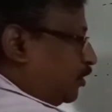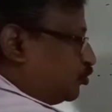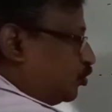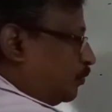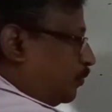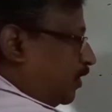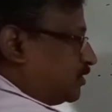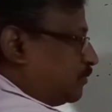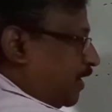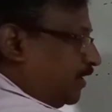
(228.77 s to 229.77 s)
So plus
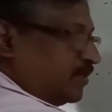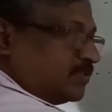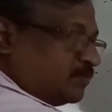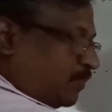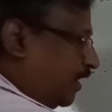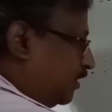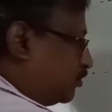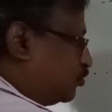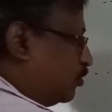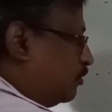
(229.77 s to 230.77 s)
minus minus.
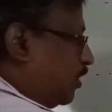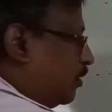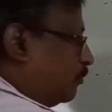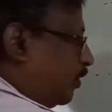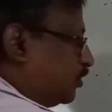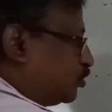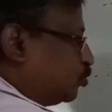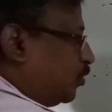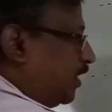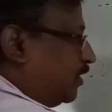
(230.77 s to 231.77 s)
So plus
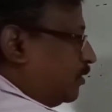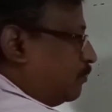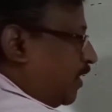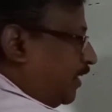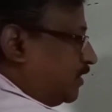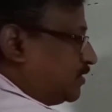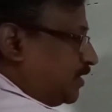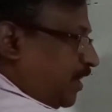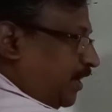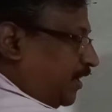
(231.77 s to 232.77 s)
2n minus
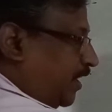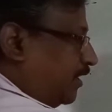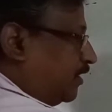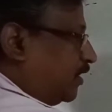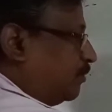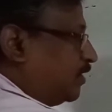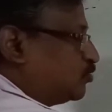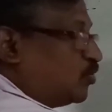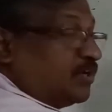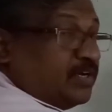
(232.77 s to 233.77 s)
8n remains
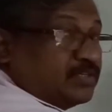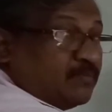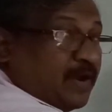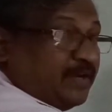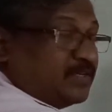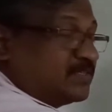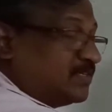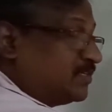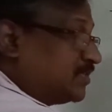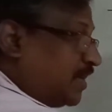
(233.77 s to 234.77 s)
what? It is minus
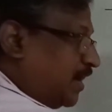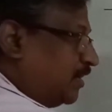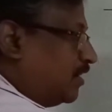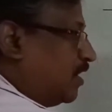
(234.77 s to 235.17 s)
6n.